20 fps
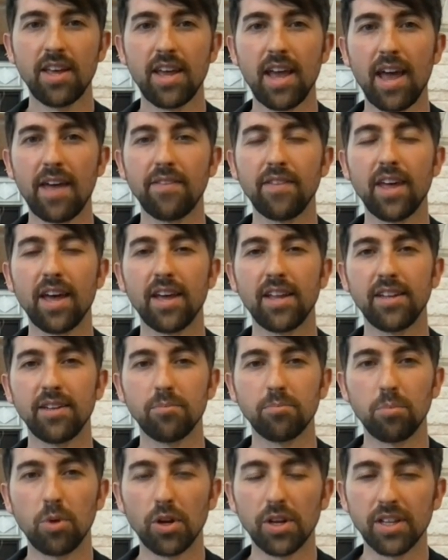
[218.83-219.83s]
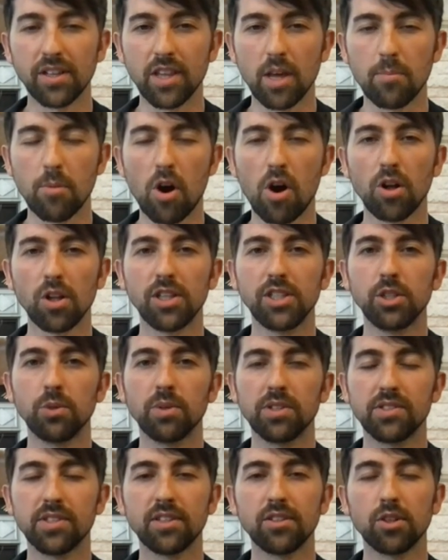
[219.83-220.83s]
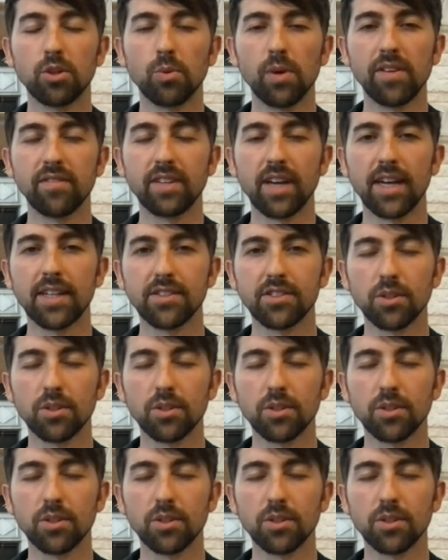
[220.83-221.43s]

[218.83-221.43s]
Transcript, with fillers: and then putting them all into a single waveguide.